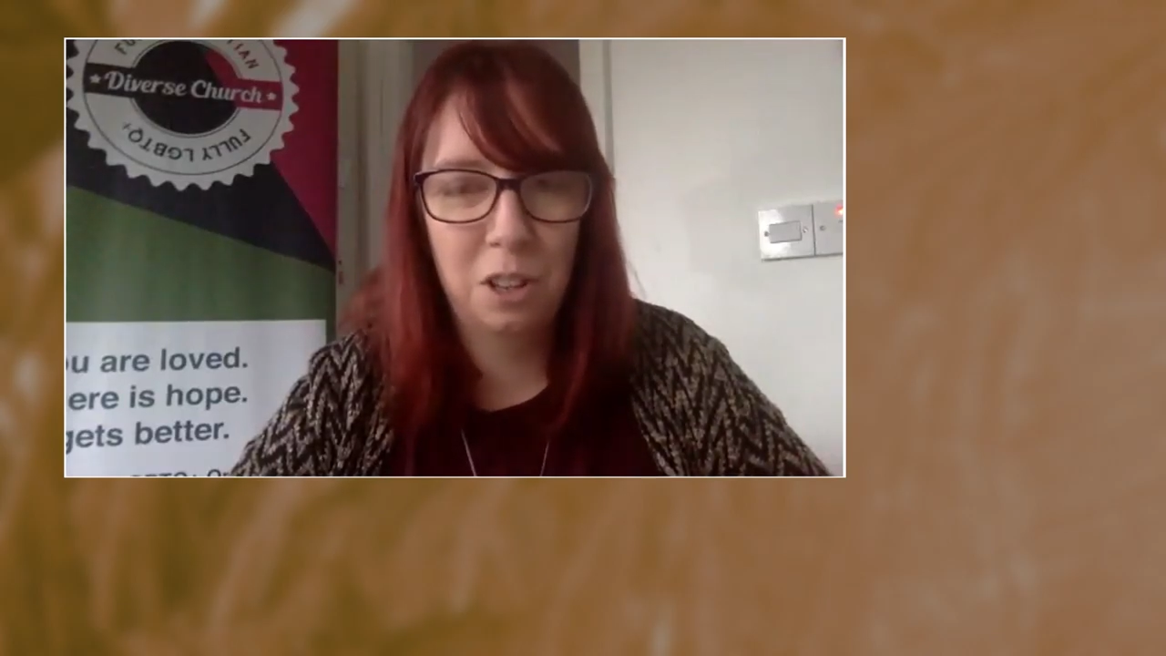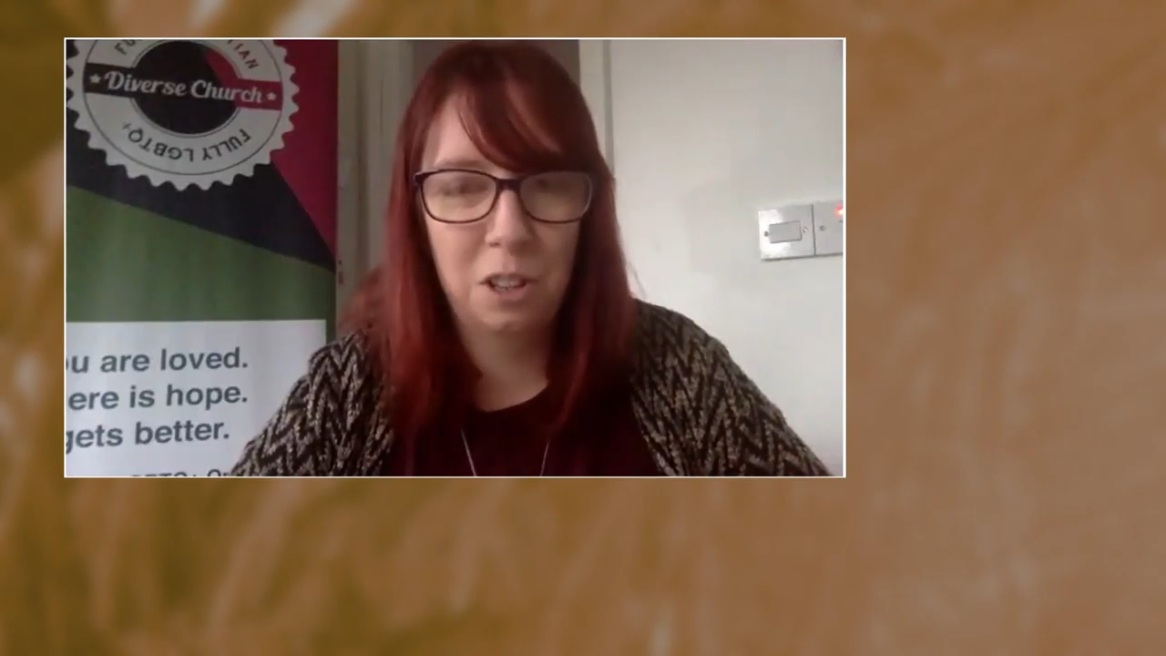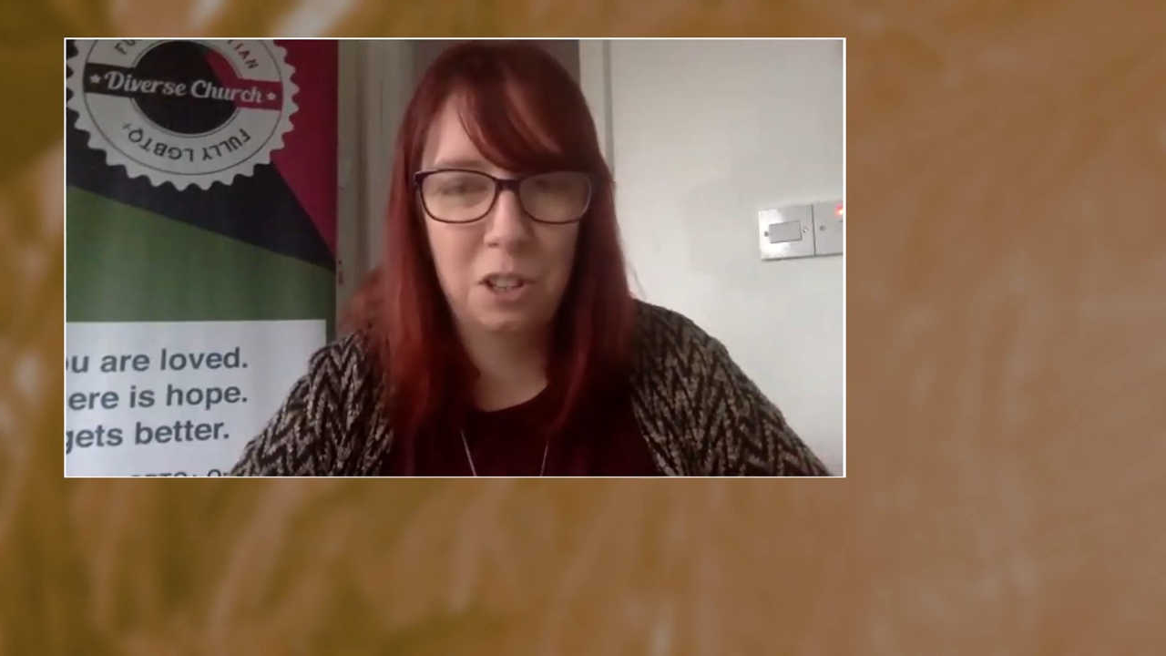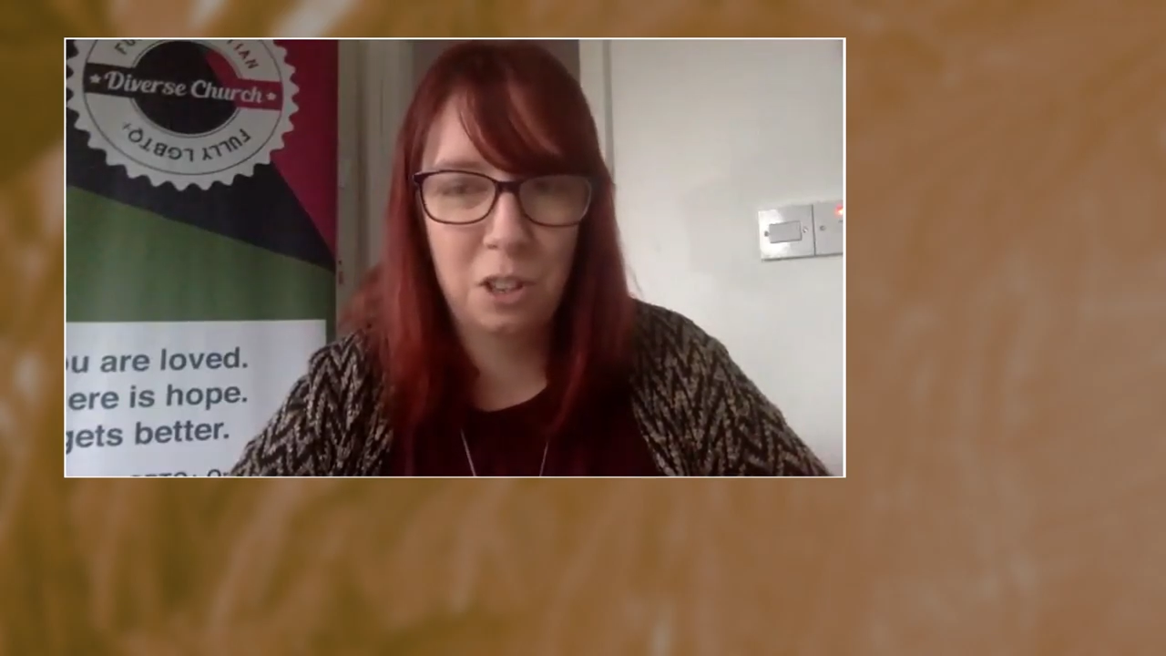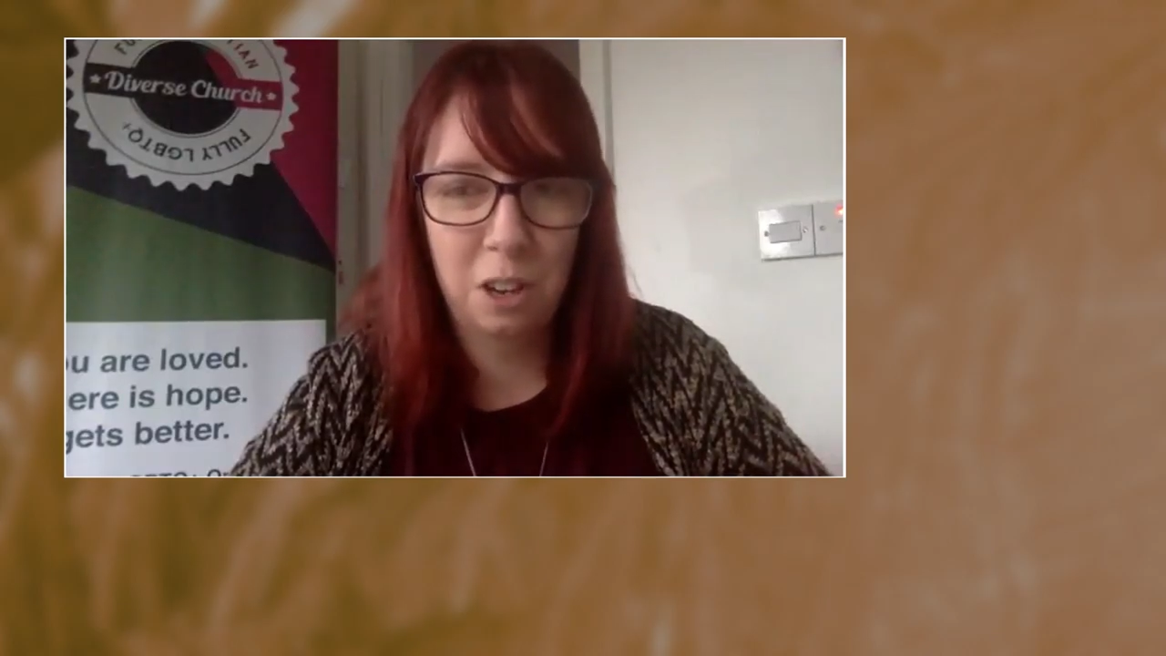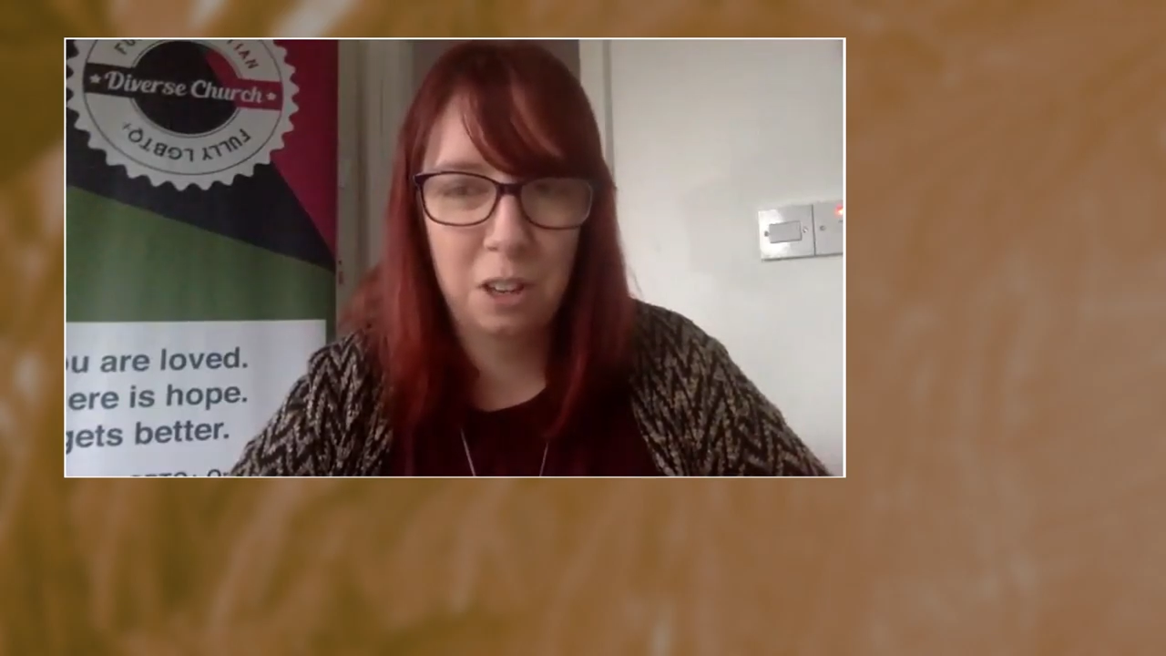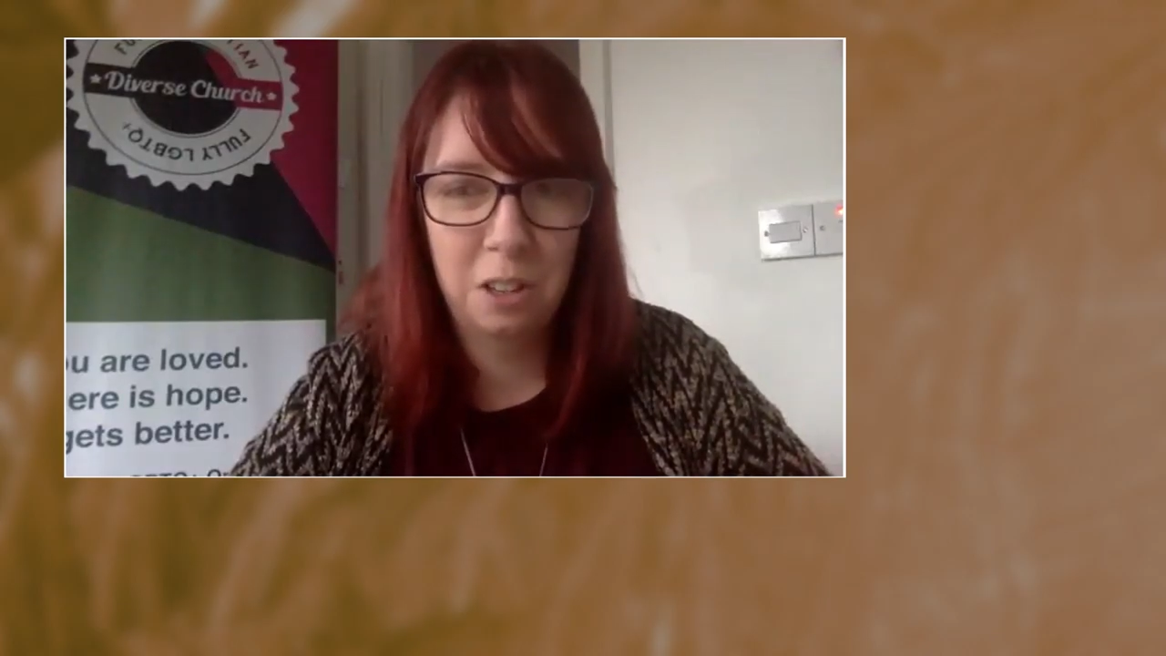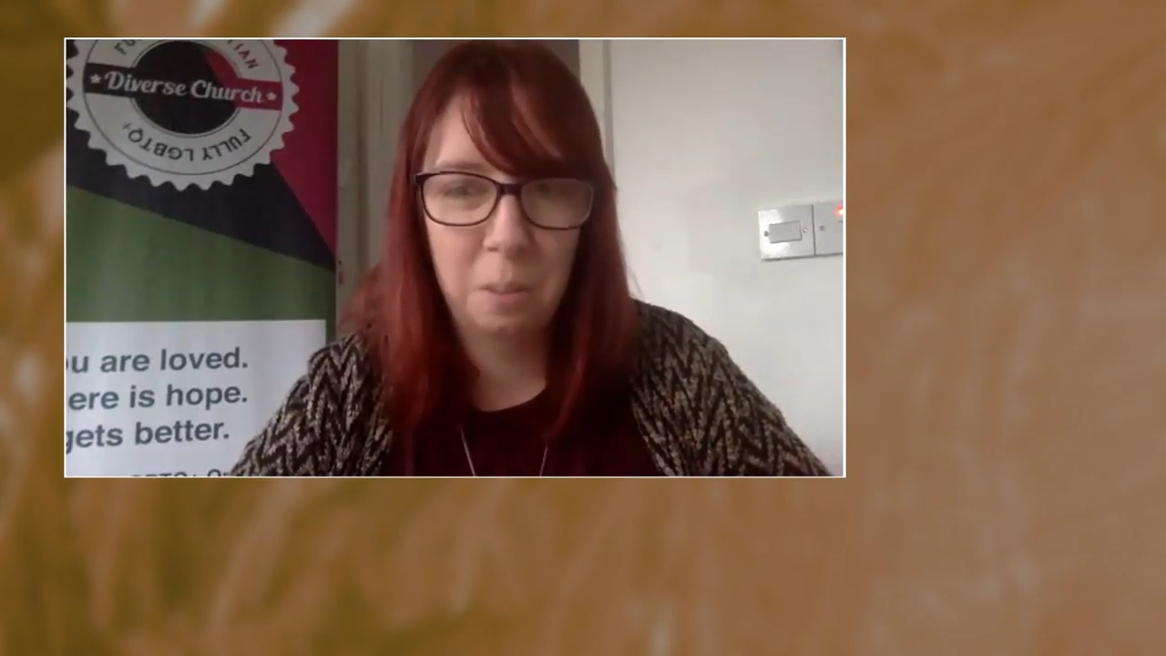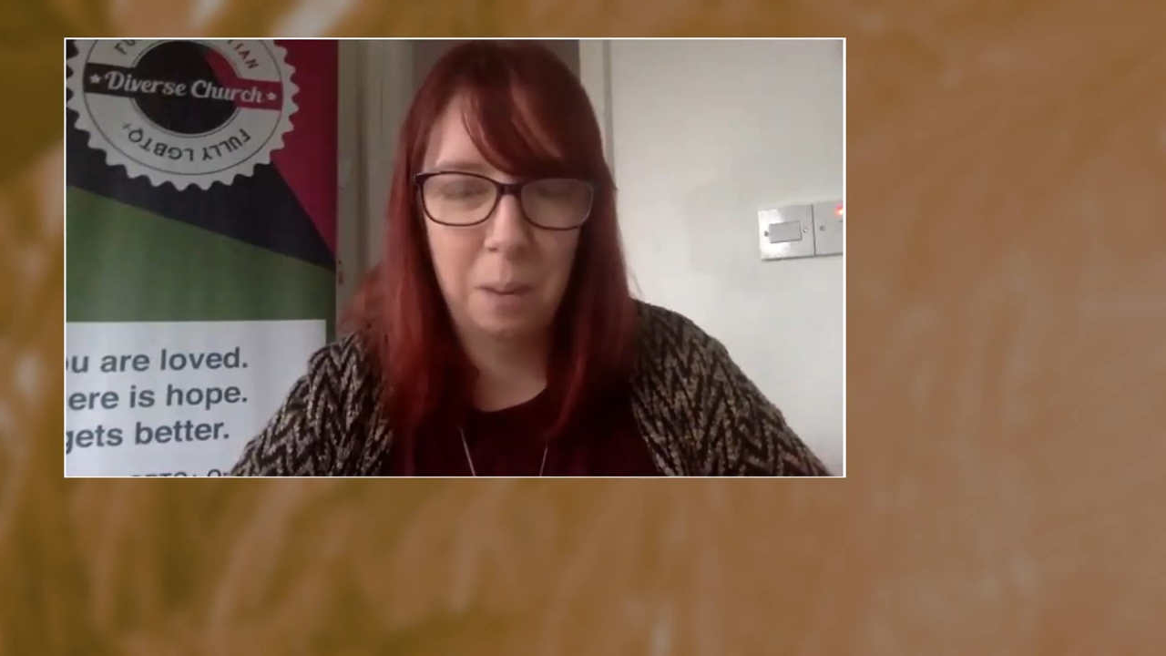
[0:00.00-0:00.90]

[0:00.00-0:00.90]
start